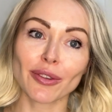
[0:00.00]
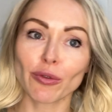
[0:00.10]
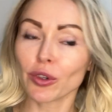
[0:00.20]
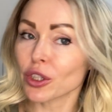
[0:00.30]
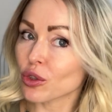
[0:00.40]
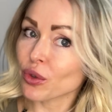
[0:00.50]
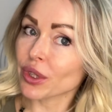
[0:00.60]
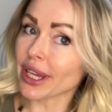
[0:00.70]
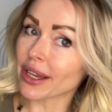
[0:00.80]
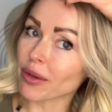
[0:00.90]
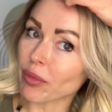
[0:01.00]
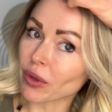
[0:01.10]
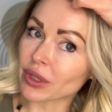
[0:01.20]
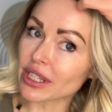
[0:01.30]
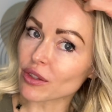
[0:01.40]
What do you like
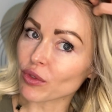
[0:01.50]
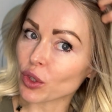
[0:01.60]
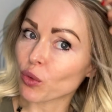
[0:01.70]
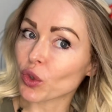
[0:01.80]
about this wig?